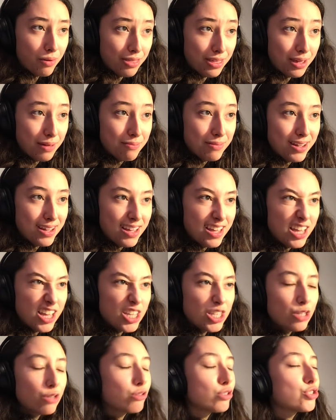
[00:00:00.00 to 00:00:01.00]
him,
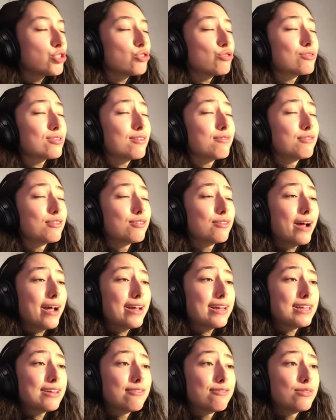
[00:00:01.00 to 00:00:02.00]
you can shoot a
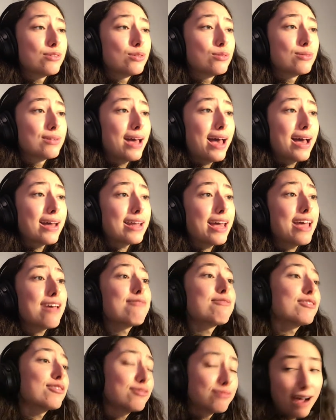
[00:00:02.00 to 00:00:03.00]
variety of food at a
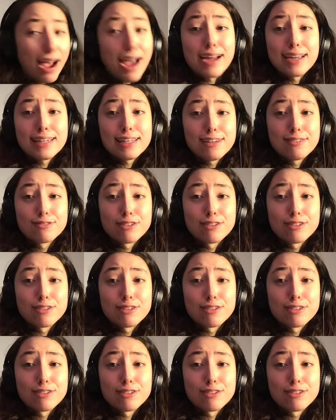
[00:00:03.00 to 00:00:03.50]
variety of